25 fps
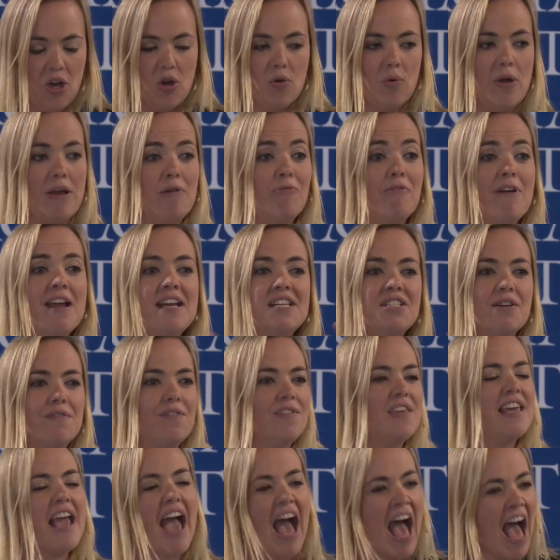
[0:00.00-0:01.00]
We read
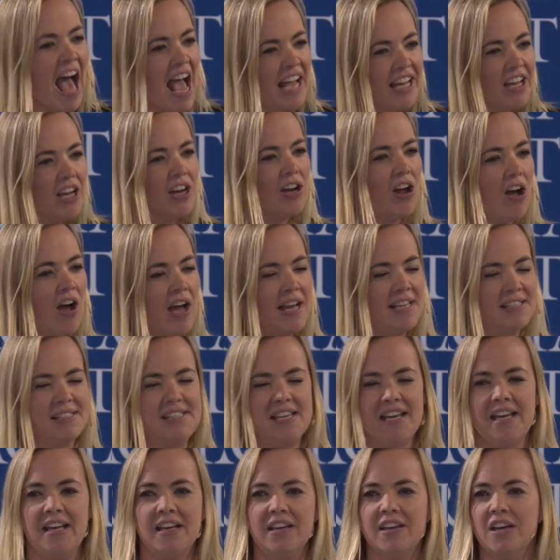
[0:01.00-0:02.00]
of the
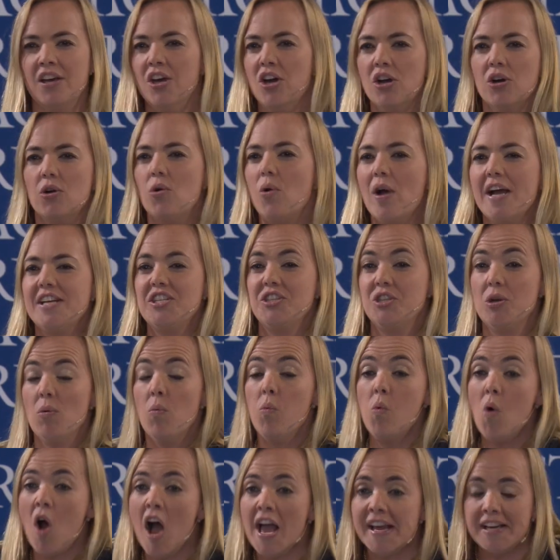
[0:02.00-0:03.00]
agonizing
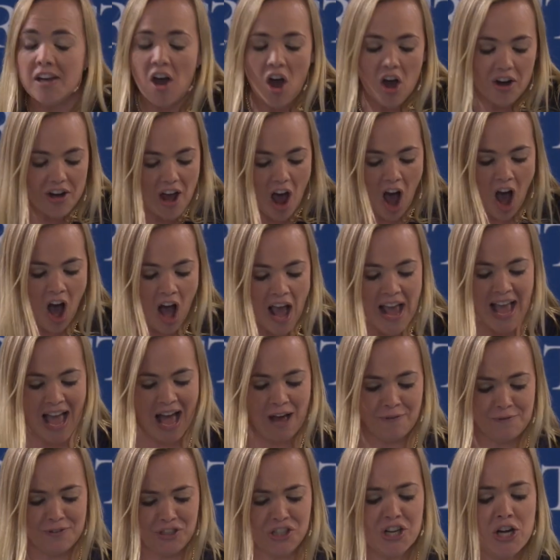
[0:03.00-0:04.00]
question, why can't I
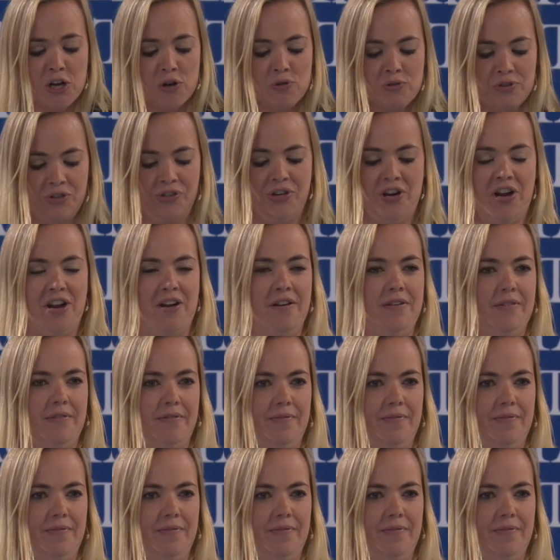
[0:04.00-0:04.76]
have children?